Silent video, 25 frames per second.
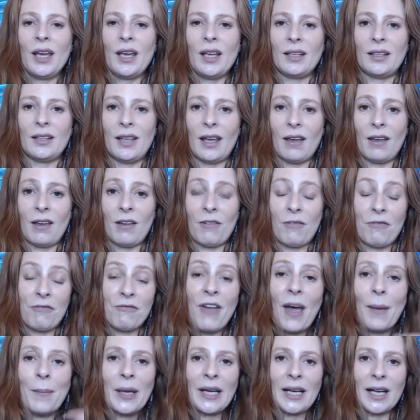the
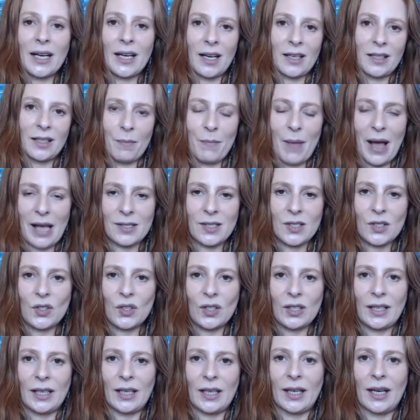feminine and the
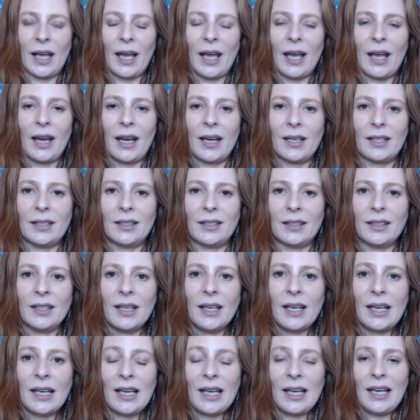masculine, and
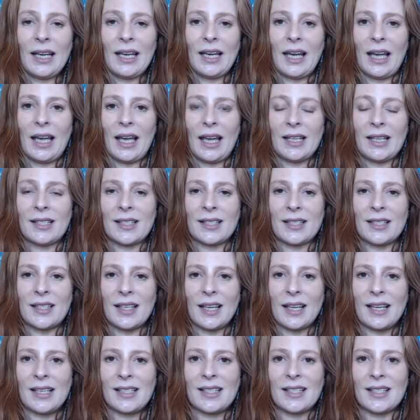it's
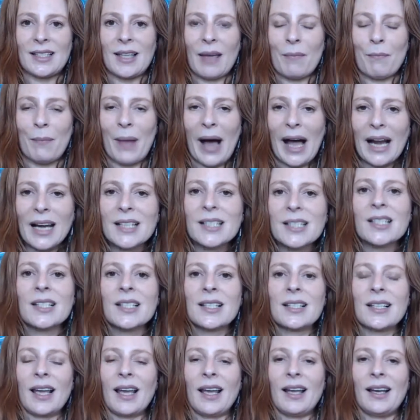the
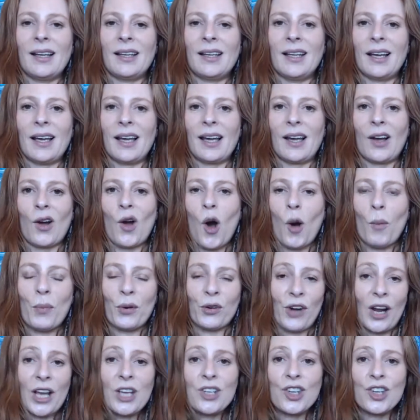balance and the
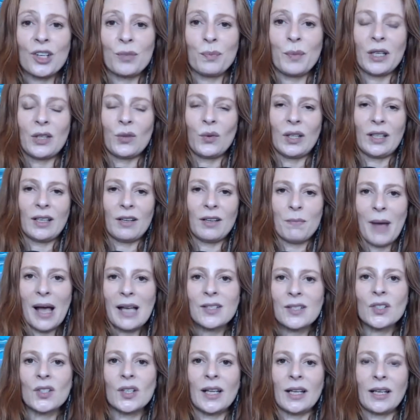cooperation between the
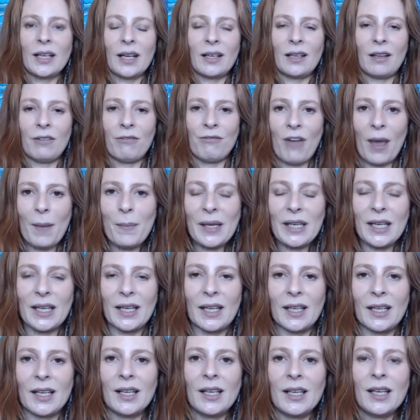masculine and the
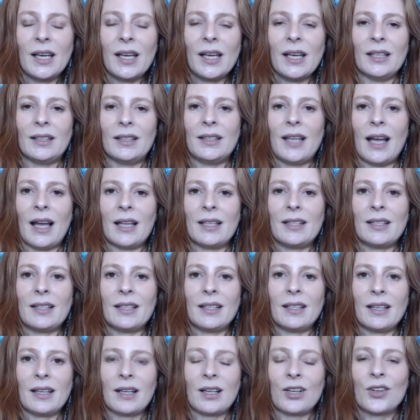feminine that
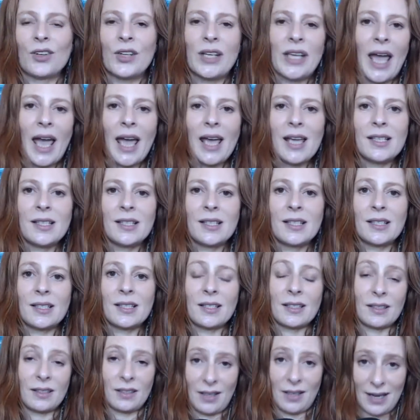
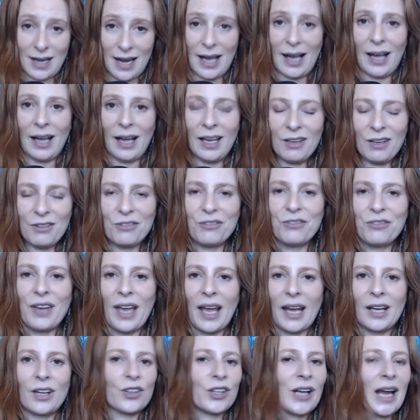creates life
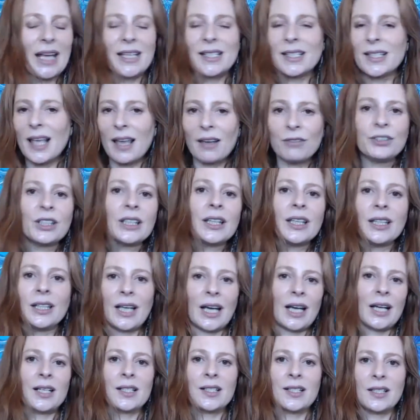and creates everything
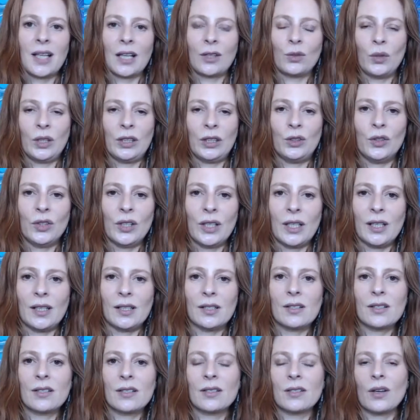else that we're
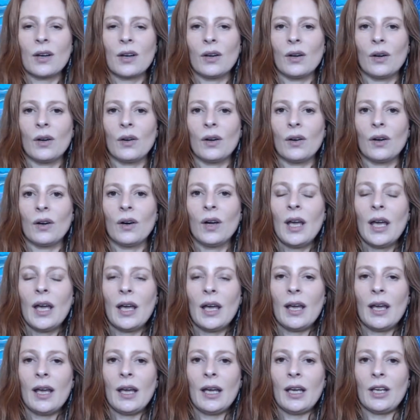doing. So
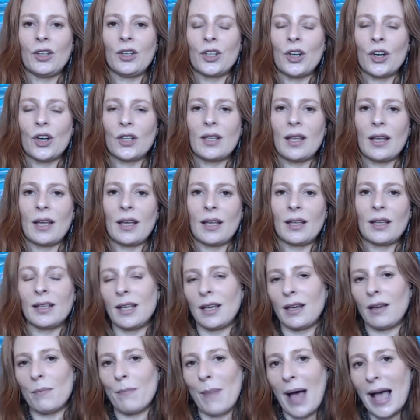
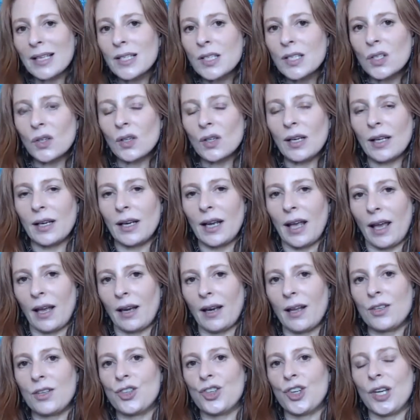the masculine
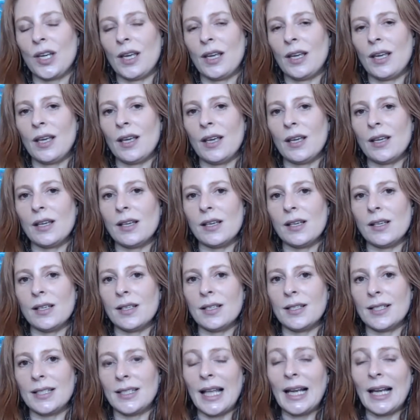energy
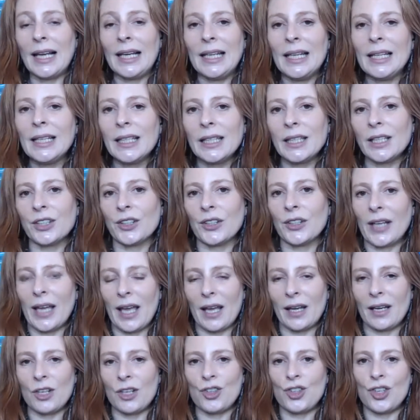is the linear
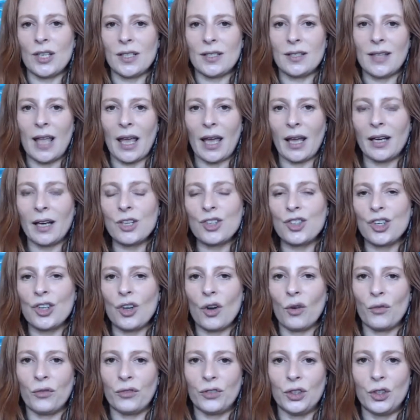energy. It's the energy
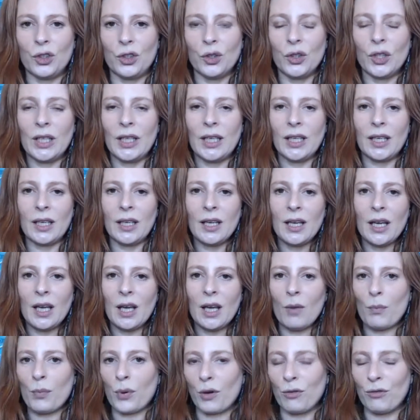of doing,
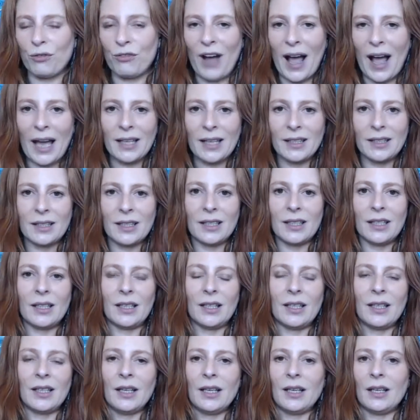
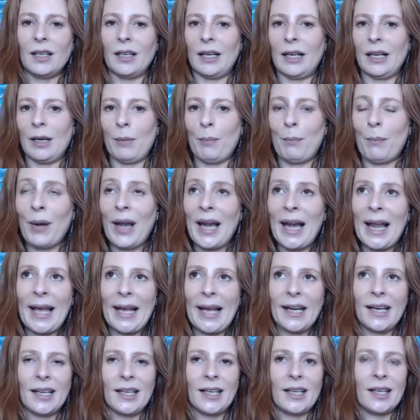providing,
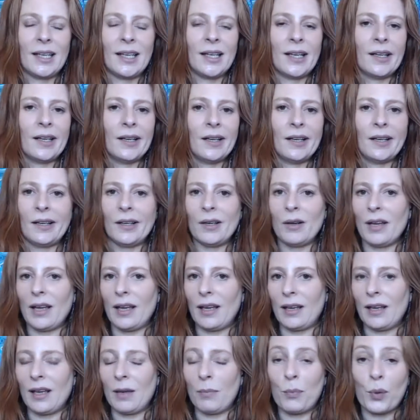planning,
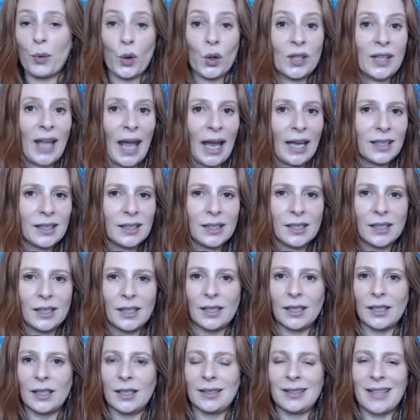
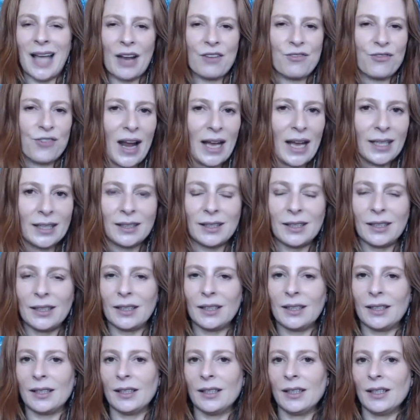protecting,
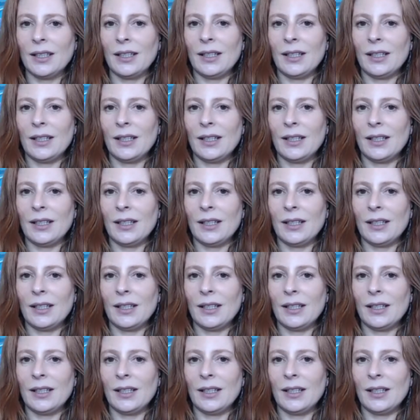directing,